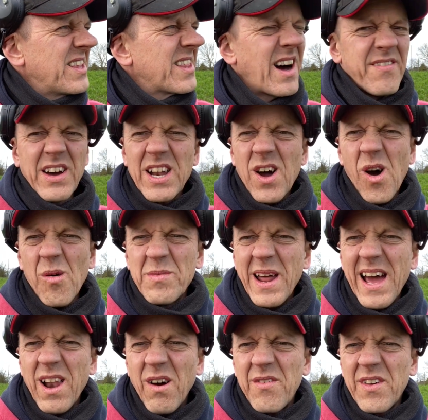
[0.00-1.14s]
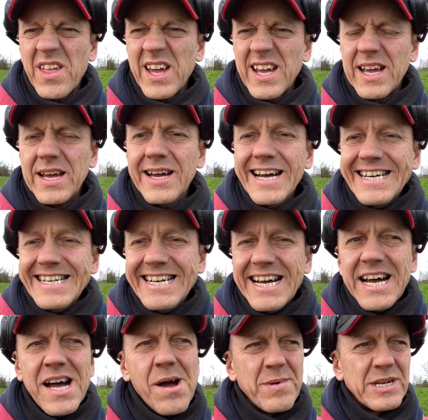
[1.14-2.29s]
But I've had a hobnail, I think.
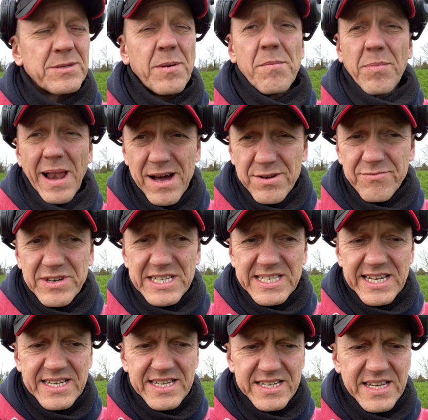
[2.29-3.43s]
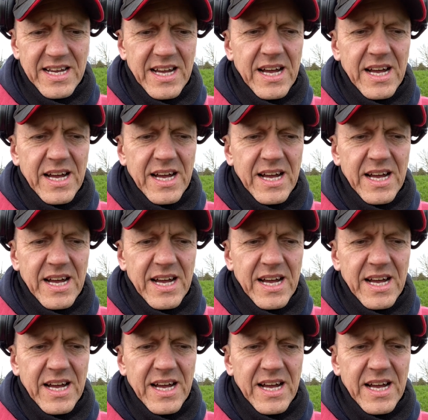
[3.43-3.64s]
But it's been ploughed and reseeded.